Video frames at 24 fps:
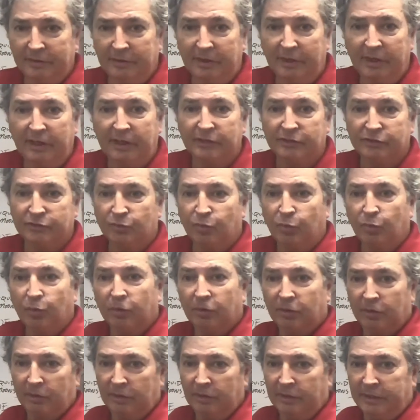is
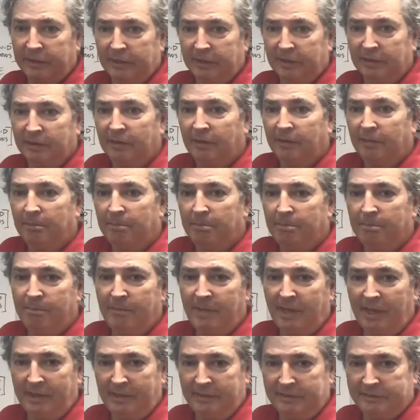whirling
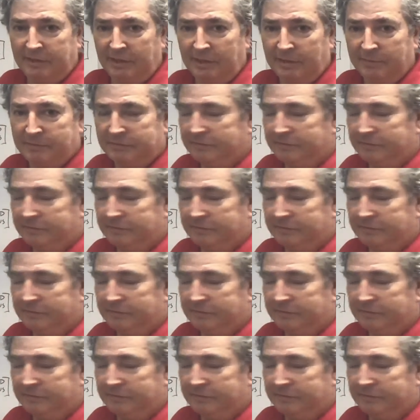many times